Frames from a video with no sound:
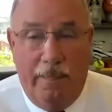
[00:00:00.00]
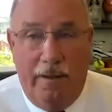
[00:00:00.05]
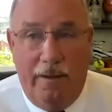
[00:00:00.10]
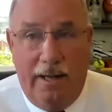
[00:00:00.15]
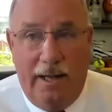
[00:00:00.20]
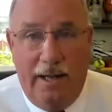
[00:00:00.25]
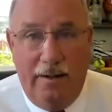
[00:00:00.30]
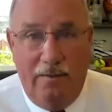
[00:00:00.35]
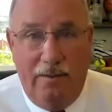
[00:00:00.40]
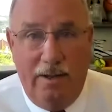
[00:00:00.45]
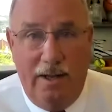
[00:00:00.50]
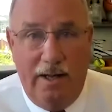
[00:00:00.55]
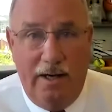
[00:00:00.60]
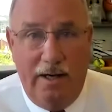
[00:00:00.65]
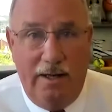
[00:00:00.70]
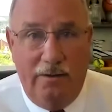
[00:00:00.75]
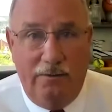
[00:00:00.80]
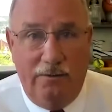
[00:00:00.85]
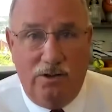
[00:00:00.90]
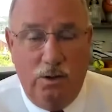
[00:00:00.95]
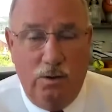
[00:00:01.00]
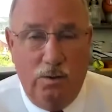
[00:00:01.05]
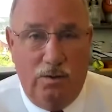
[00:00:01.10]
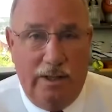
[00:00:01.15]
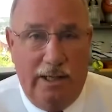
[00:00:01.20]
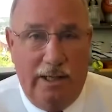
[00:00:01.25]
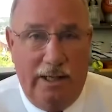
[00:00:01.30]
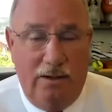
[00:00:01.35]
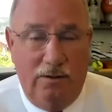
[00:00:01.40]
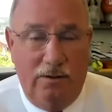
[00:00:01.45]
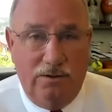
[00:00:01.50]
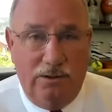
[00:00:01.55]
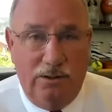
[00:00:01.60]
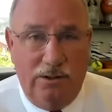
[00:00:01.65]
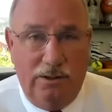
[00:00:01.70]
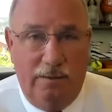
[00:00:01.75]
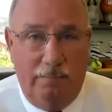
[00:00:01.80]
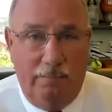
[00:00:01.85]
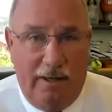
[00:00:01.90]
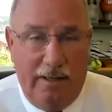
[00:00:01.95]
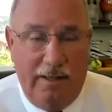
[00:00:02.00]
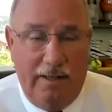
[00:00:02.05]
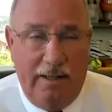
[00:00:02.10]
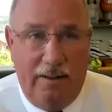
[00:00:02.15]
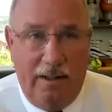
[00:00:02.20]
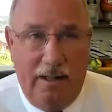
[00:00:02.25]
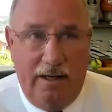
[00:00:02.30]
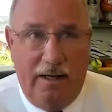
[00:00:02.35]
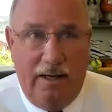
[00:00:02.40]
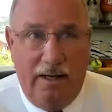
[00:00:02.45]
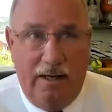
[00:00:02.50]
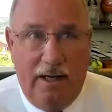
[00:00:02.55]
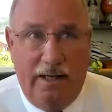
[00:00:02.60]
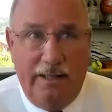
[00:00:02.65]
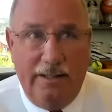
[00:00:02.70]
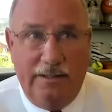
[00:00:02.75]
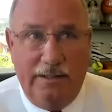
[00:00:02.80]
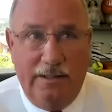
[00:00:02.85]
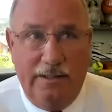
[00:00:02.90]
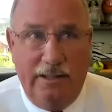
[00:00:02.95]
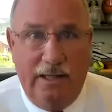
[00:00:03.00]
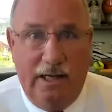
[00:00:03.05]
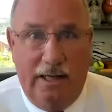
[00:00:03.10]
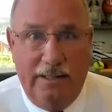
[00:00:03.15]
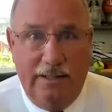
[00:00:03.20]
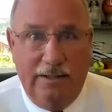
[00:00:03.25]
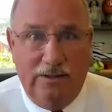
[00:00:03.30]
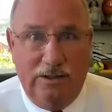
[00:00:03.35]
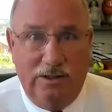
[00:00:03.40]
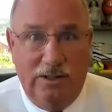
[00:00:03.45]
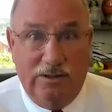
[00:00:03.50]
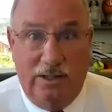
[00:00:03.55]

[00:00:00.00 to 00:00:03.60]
And then in 1996,